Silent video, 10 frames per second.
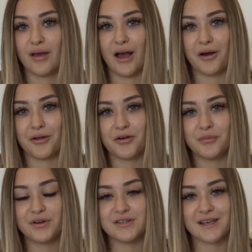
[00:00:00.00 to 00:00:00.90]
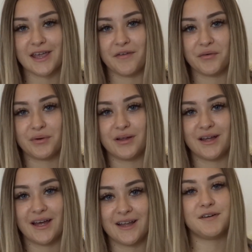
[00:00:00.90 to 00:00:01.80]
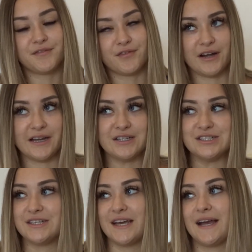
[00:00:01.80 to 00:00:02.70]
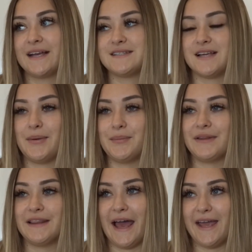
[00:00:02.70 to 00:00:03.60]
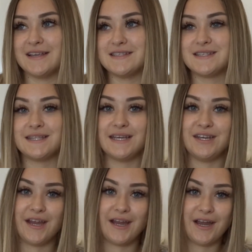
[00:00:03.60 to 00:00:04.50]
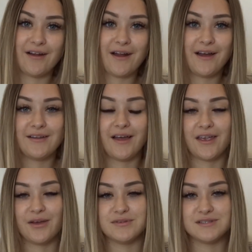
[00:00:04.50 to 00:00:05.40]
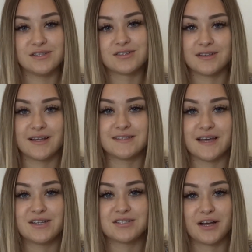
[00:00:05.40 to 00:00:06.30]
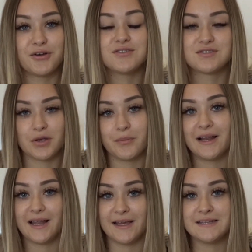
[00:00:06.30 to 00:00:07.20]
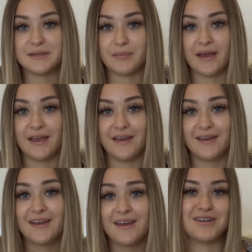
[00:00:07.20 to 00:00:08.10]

I cut it off because like everyone had like a fringe, get layers, thin your hair out. Like, it was literally that stage and I got so many layers in my hair.